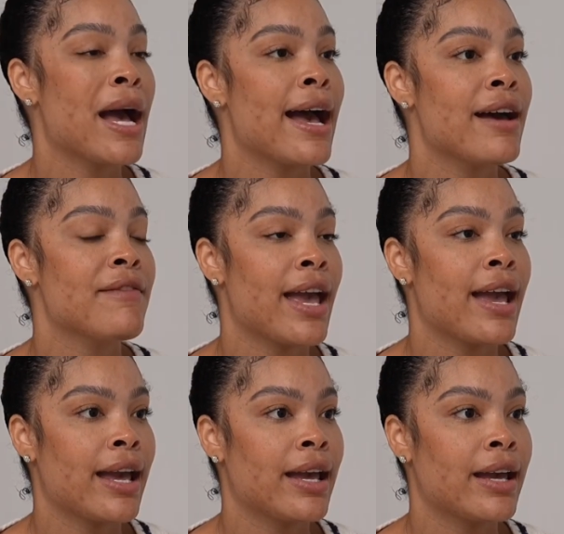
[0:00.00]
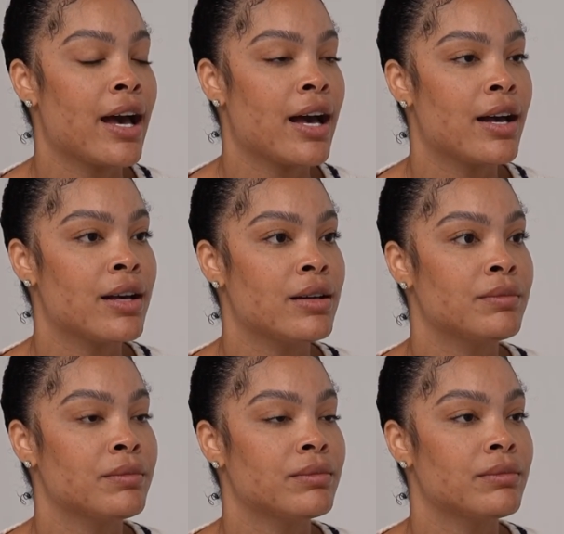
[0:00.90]
have a
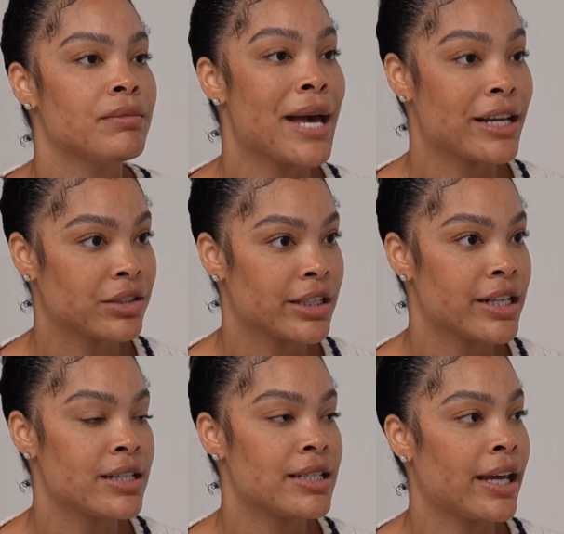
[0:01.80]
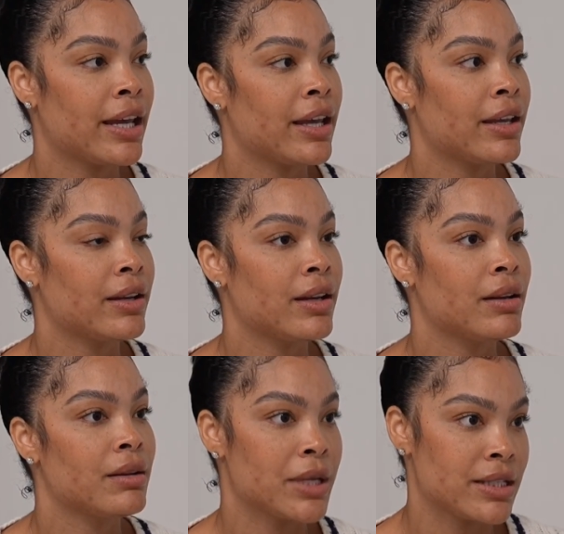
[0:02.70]
bachelor's in
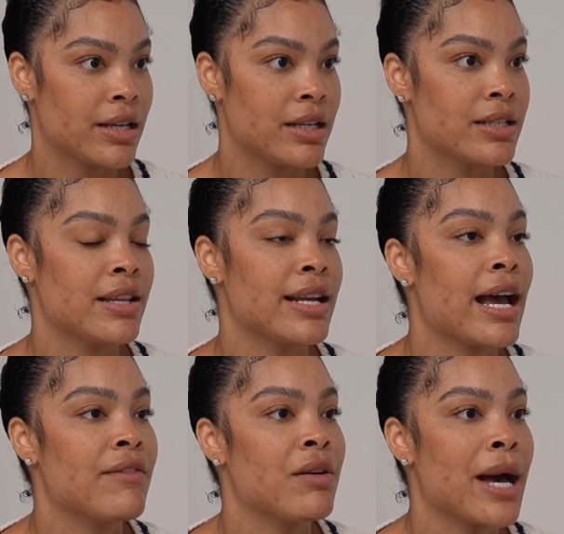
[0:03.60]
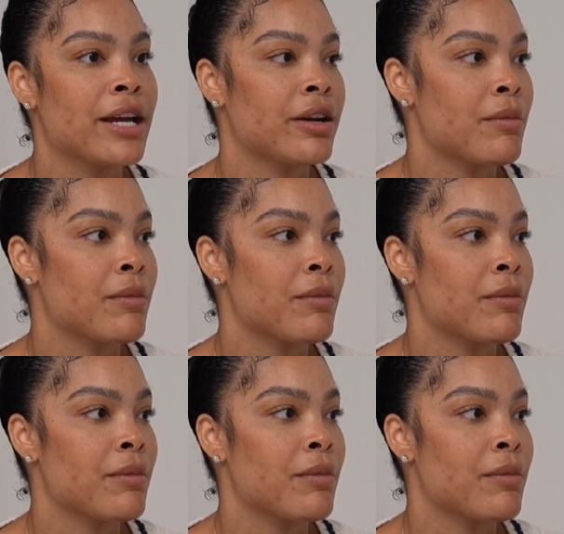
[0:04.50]
business, and then I have a minor in